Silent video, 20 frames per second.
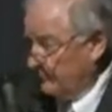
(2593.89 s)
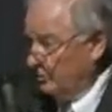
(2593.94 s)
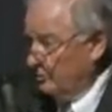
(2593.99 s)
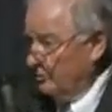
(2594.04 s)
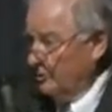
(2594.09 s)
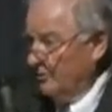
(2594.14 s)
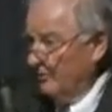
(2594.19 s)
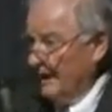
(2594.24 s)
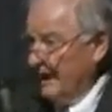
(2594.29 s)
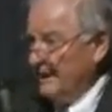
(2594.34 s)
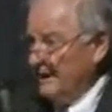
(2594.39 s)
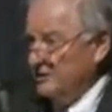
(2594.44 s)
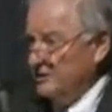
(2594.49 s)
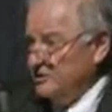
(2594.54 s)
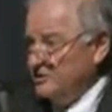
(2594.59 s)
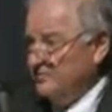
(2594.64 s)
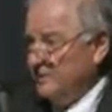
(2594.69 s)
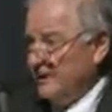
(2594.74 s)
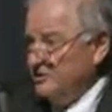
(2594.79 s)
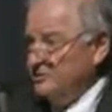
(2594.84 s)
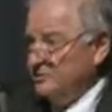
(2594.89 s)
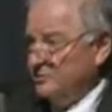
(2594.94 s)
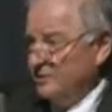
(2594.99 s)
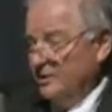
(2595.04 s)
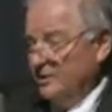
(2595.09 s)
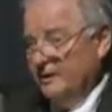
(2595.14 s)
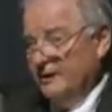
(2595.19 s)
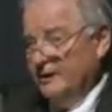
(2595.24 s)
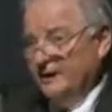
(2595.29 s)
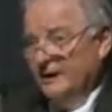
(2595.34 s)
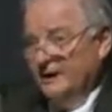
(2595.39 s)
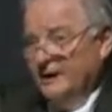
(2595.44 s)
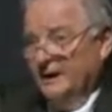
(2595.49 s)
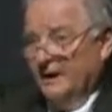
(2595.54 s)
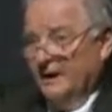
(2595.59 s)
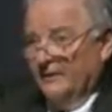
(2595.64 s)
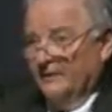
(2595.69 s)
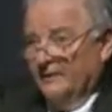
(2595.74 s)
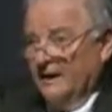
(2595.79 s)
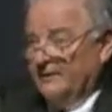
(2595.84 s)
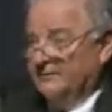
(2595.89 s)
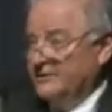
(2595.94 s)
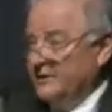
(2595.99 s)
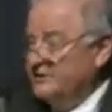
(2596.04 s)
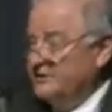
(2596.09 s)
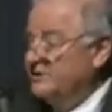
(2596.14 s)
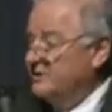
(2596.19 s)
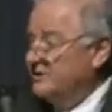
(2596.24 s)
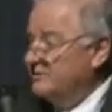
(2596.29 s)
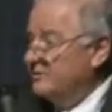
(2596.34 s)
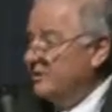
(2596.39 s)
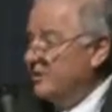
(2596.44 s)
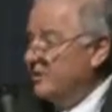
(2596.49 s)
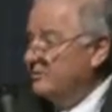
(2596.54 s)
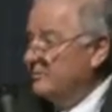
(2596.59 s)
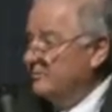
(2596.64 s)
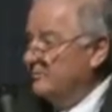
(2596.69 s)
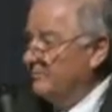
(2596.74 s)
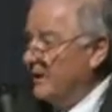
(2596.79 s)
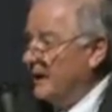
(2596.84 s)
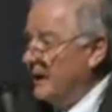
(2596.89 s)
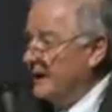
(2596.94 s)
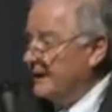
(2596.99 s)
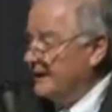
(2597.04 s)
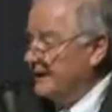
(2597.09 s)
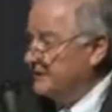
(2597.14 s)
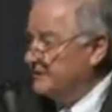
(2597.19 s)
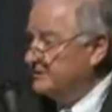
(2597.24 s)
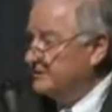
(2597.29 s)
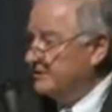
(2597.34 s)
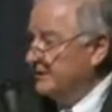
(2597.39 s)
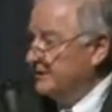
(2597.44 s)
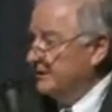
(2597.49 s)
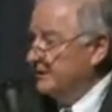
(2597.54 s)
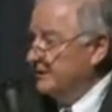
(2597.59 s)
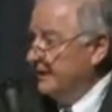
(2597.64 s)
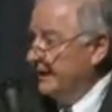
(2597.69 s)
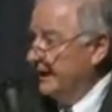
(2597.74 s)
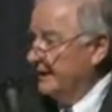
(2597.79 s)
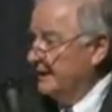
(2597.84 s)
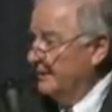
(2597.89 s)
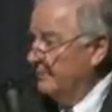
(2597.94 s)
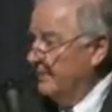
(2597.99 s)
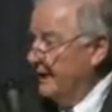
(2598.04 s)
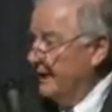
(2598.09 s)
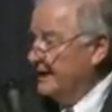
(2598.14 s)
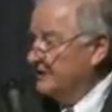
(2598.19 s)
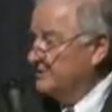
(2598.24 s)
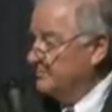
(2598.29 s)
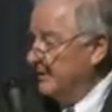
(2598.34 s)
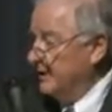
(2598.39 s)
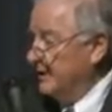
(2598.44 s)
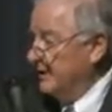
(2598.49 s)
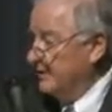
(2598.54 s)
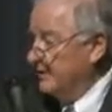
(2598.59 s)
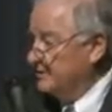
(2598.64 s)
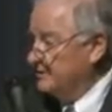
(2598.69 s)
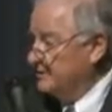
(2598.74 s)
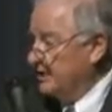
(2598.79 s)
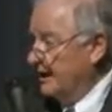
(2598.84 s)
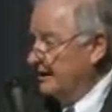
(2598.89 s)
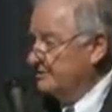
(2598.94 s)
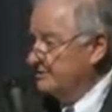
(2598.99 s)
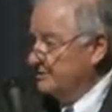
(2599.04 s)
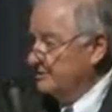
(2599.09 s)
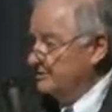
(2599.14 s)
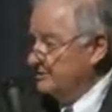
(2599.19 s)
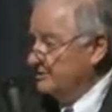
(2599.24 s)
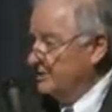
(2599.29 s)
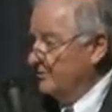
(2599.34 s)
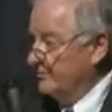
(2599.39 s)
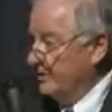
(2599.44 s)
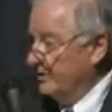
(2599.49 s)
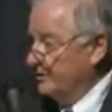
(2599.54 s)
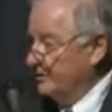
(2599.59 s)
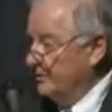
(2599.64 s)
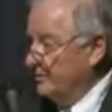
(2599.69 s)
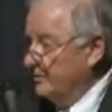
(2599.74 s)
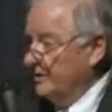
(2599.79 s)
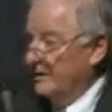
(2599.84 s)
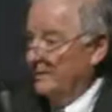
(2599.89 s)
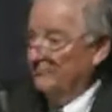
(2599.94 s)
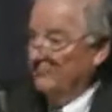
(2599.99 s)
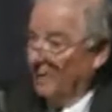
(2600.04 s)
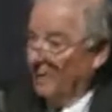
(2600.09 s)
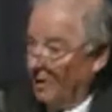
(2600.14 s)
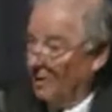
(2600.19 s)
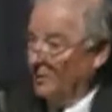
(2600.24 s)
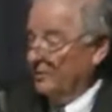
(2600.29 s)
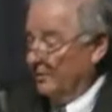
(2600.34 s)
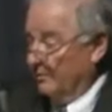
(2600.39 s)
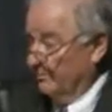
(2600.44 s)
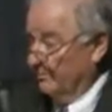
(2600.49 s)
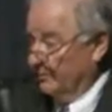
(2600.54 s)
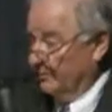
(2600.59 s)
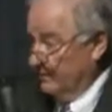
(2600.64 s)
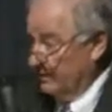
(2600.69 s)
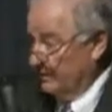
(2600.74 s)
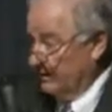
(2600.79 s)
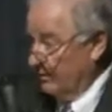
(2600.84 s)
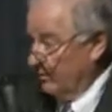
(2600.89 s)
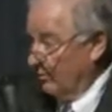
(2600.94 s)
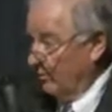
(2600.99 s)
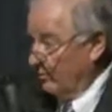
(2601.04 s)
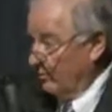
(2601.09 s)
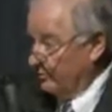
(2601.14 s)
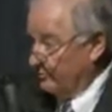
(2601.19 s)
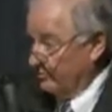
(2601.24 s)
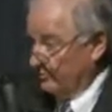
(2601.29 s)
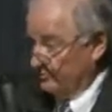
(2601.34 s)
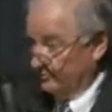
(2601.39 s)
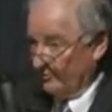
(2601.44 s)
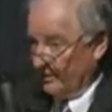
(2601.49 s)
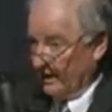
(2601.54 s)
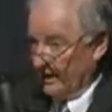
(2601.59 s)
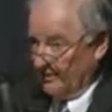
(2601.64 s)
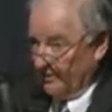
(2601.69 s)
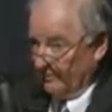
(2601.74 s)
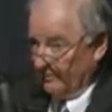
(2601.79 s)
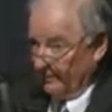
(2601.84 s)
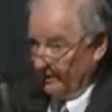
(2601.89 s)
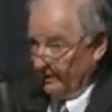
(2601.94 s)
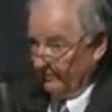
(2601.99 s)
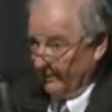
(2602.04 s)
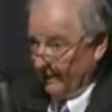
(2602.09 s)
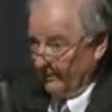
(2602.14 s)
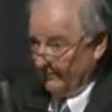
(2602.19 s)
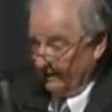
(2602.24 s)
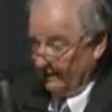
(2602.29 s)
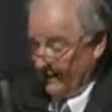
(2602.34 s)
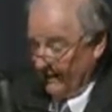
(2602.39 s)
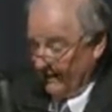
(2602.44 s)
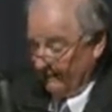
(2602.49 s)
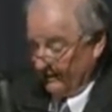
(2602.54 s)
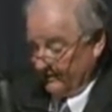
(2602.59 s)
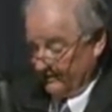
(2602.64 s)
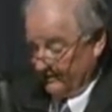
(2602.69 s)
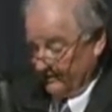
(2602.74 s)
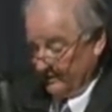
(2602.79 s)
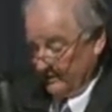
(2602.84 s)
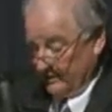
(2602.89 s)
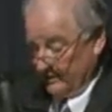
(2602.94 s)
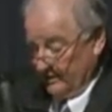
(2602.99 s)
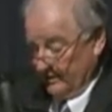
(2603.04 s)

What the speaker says: who commanded a special unit that disinterred the bodies in the mass burial sites in the Soviet Union and burned them in order to try to obliterate the evidence,